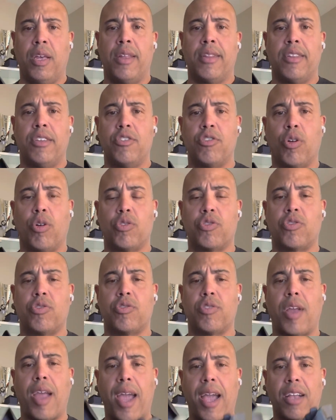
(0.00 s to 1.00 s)
These
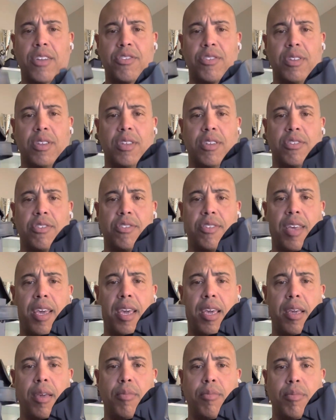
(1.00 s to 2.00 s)
holsters are actually the
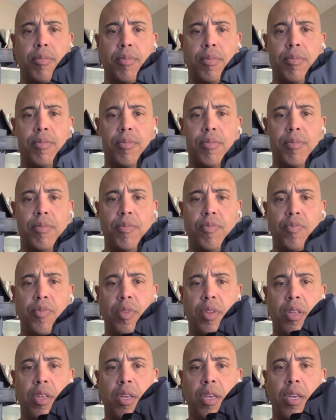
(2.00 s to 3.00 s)
same
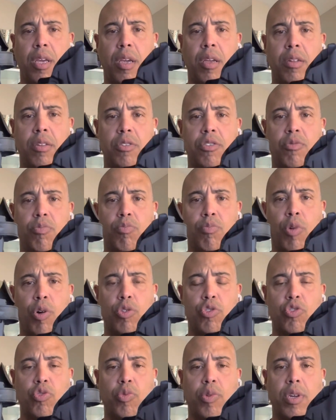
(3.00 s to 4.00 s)
in
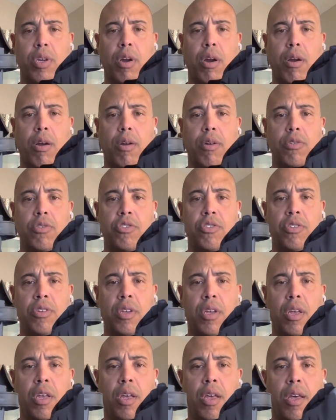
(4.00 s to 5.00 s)
most regards,
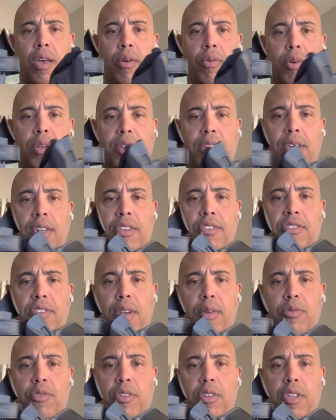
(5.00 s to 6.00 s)
with the
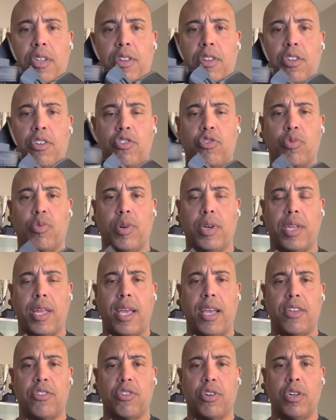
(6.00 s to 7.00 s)
exception that this one
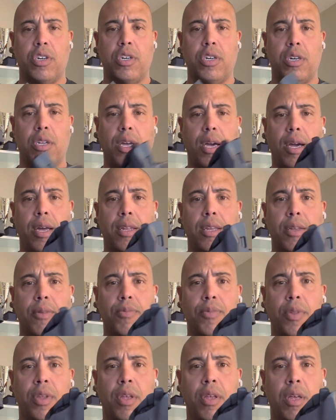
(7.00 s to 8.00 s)
has a hood on it.
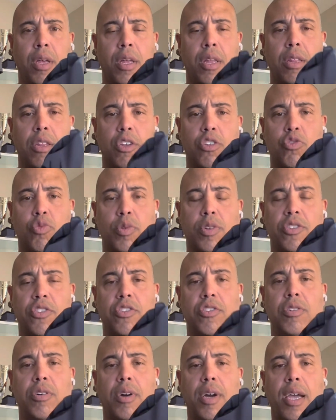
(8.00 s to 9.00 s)
This one
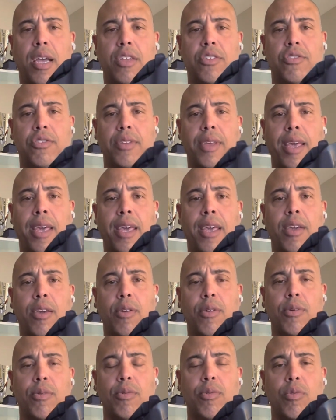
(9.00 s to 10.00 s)
still has
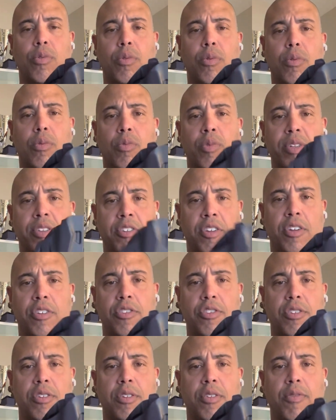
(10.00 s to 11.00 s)
a
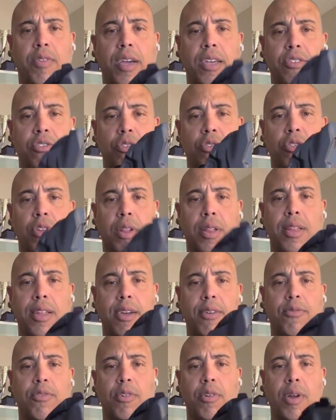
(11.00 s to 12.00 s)
retention device. There's a
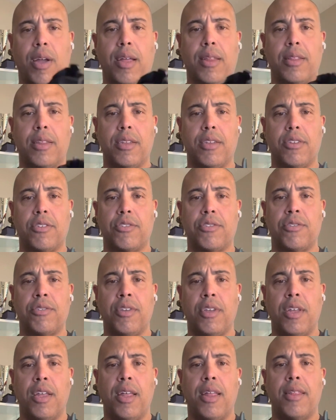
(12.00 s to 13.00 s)
lever on this
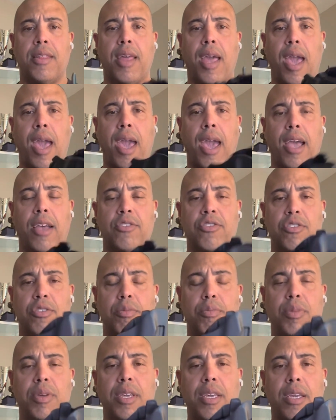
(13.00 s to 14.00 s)
that has to
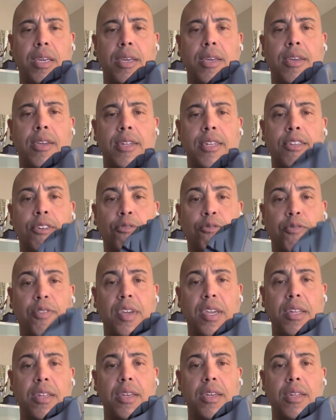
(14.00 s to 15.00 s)
be
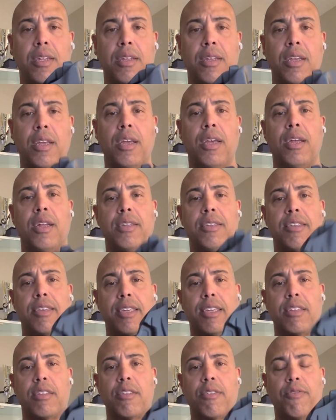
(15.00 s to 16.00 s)
defeated to
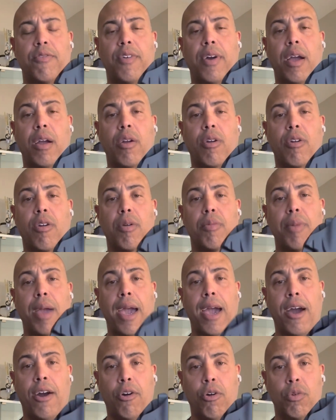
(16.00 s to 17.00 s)
get the firearm
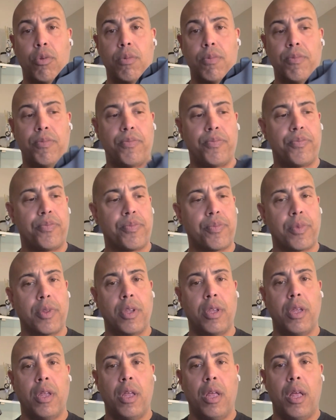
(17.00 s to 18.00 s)
out.
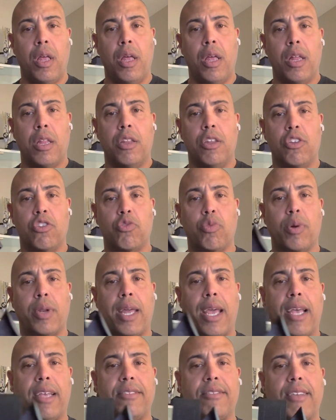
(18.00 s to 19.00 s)
This one
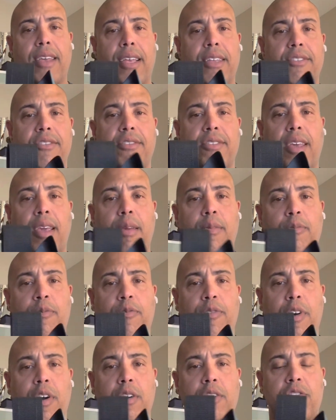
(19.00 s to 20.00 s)
has that same
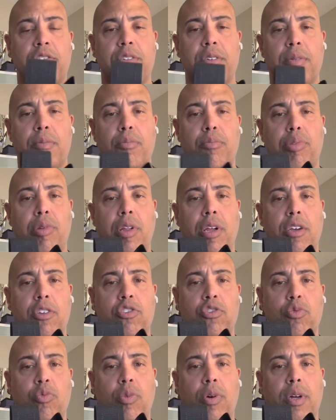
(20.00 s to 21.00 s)
function
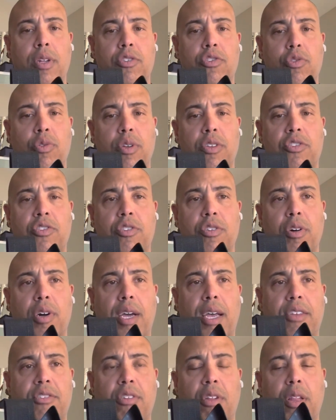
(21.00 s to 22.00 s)
plus one, so it still
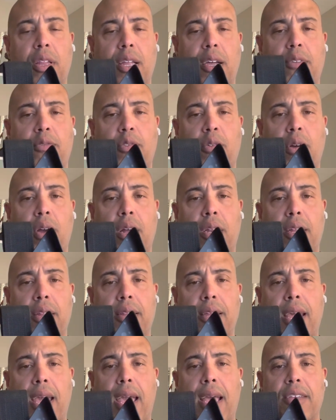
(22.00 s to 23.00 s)
has a lever on it
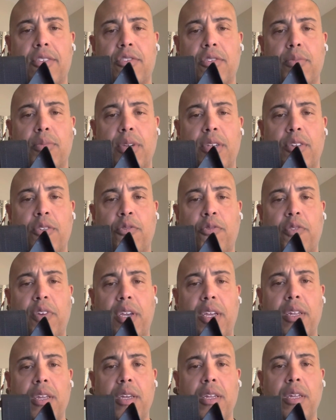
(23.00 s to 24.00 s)
that has to be
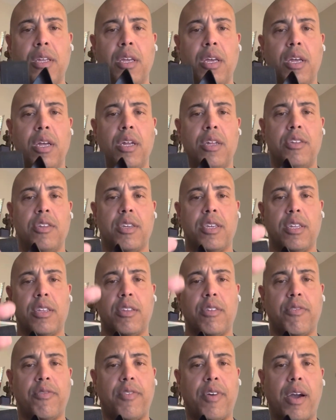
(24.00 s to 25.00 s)
defeated to get
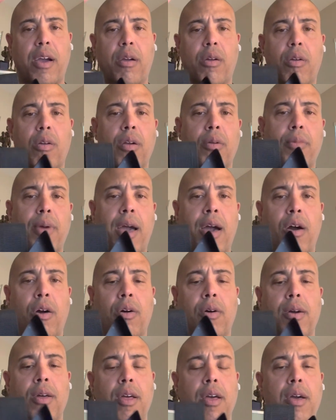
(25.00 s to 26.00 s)
the firearm
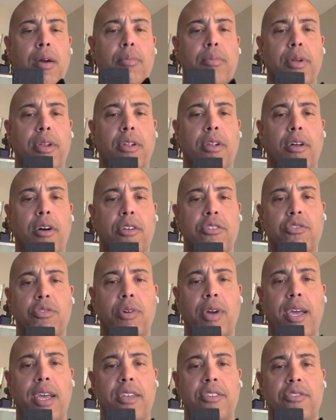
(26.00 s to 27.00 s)
out, but it also
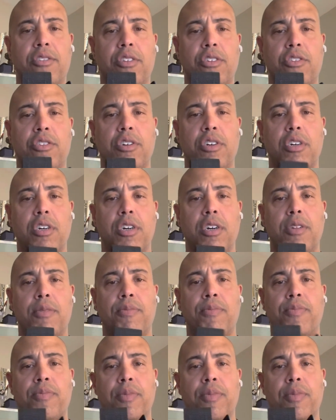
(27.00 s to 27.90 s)
has this hood.